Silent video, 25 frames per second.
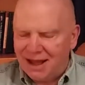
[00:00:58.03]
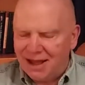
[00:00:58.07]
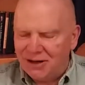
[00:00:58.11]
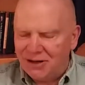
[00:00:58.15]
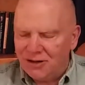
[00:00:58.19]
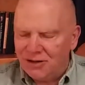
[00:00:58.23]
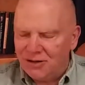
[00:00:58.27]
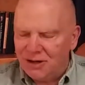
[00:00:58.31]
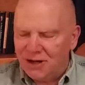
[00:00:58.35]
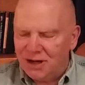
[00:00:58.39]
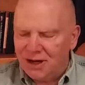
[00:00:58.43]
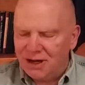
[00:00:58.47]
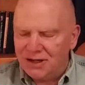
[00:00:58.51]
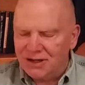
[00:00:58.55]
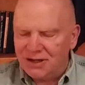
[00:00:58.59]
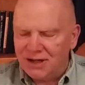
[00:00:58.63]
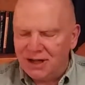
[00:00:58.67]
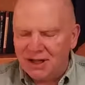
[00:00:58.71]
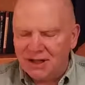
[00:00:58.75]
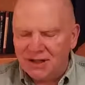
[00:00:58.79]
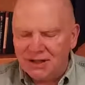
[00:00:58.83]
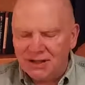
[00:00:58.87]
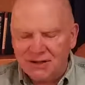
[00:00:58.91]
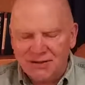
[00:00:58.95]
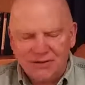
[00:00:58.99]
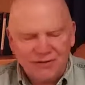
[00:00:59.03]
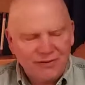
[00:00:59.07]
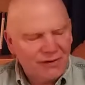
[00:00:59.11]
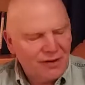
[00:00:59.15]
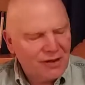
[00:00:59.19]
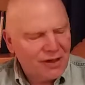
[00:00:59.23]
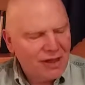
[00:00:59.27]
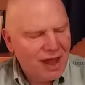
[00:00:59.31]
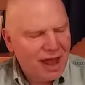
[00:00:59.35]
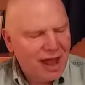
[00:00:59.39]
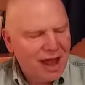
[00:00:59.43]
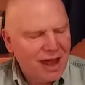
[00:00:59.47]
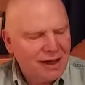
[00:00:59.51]
And you get a sense
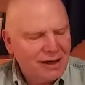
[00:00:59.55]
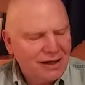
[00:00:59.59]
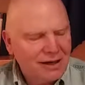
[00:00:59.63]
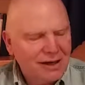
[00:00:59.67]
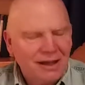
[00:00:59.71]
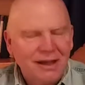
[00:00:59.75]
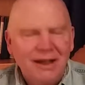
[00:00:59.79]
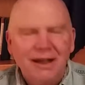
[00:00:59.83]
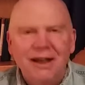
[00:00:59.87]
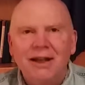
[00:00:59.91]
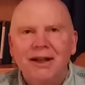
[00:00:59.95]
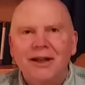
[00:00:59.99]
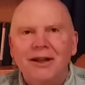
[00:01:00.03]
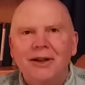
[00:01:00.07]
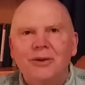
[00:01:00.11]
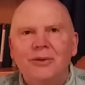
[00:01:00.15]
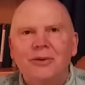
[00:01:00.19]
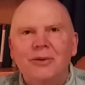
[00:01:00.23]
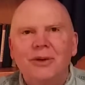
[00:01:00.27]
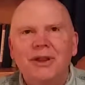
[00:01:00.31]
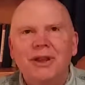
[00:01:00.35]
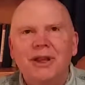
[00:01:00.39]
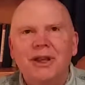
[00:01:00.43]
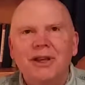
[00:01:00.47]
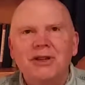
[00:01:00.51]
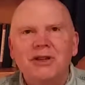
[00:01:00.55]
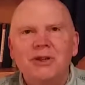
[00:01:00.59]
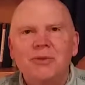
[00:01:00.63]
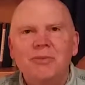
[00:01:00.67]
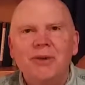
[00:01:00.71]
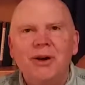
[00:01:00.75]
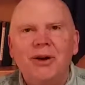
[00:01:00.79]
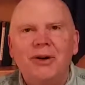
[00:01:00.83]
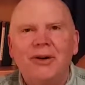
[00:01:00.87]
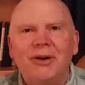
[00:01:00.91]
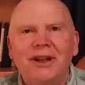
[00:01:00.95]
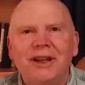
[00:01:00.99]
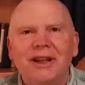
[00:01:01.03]
for that with
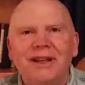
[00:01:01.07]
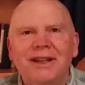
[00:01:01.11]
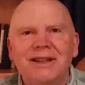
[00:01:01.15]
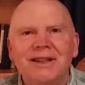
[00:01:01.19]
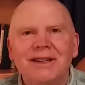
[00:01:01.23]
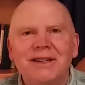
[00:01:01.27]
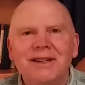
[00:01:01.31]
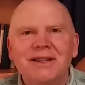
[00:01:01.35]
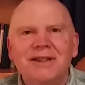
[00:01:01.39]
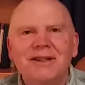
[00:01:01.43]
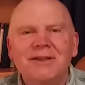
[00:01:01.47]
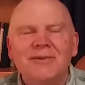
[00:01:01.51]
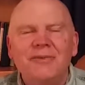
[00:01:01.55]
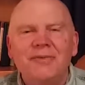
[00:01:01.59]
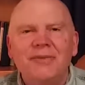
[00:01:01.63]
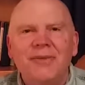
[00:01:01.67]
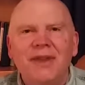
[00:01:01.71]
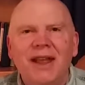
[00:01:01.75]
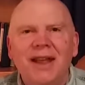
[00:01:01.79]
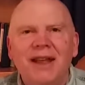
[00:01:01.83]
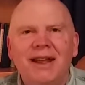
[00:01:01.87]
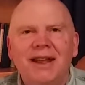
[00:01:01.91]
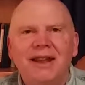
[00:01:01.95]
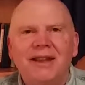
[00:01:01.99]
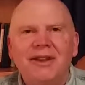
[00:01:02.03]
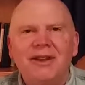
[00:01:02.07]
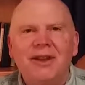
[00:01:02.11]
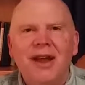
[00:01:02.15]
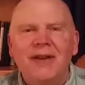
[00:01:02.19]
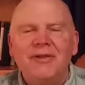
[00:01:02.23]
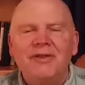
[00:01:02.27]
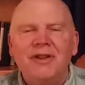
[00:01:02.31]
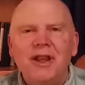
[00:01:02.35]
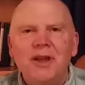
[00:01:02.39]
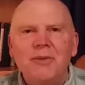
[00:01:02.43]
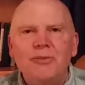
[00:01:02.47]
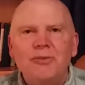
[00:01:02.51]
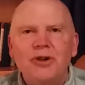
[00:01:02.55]
experience. You
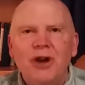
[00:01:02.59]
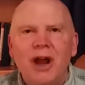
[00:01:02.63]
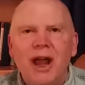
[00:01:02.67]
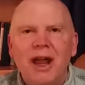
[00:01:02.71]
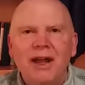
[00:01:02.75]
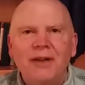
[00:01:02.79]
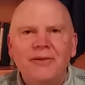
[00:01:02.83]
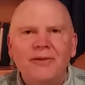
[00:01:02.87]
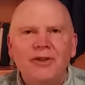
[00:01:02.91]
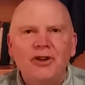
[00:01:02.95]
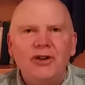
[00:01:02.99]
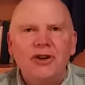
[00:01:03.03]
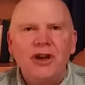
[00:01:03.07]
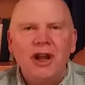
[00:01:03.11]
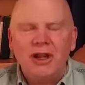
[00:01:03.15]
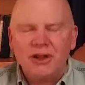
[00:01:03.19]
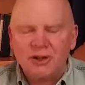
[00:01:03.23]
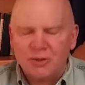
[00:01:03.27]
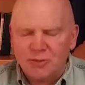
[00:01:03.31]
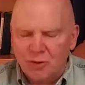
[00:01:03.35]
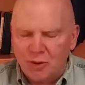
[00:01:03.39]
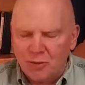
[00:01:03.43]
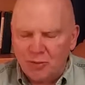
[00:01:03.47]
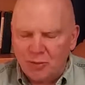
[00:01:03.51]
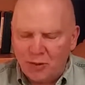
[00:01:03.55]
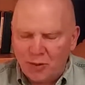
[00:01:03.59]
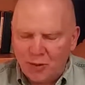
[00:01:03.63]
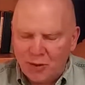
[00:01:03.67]
have to keep track of your decimal